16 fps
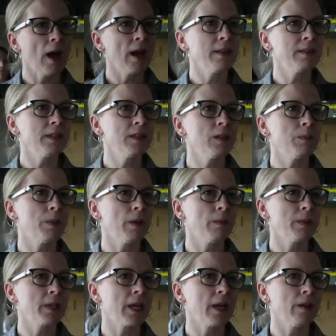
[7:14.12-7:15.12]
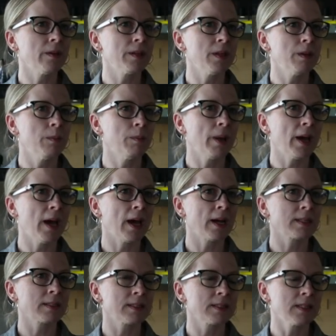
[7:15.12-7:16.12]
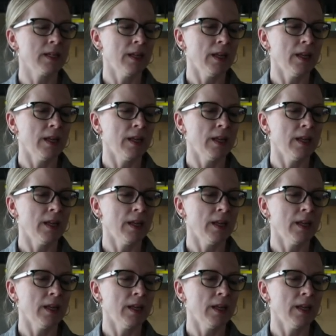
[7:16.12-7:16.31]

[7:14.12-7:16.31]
I think that public health impacts,